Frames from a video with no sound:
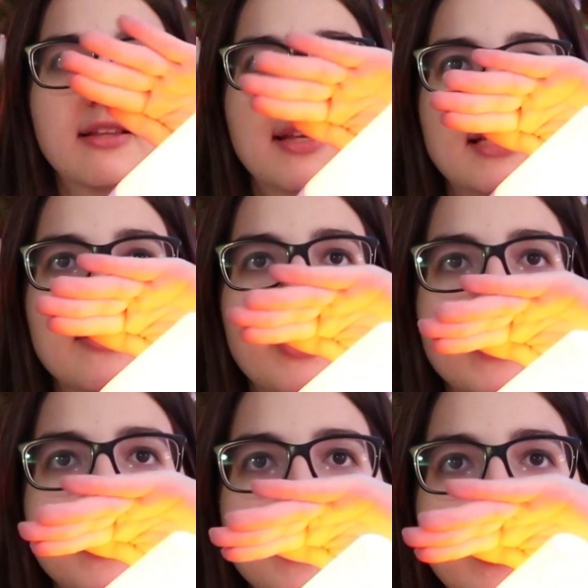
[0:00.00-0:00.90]
Like, do you
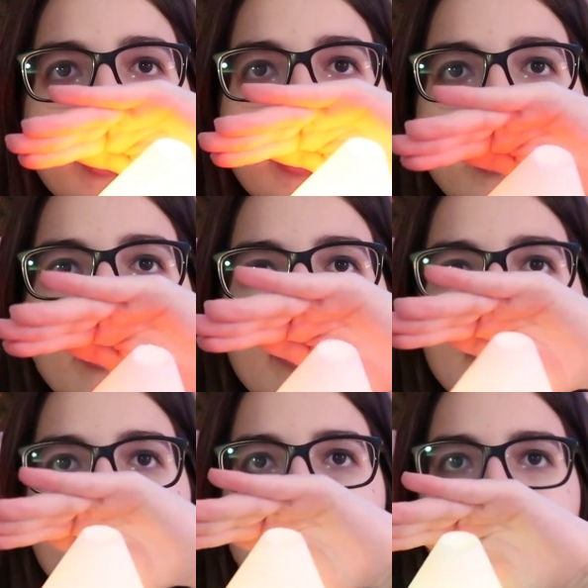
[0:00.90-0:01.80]
guys see that?
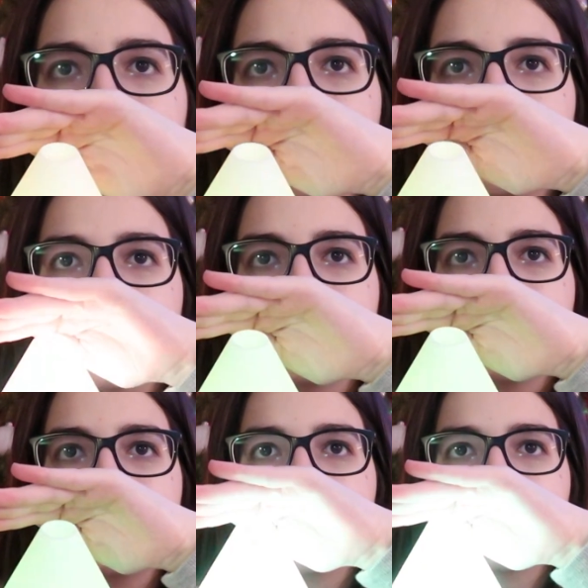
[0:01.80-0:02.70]
Can't really
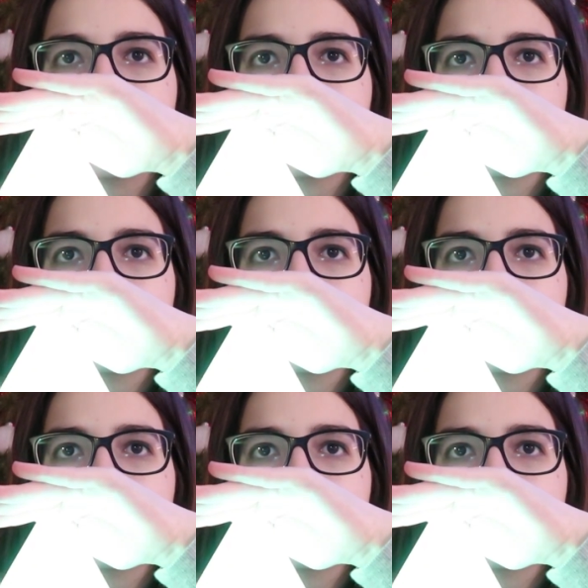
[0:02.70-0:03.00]
see.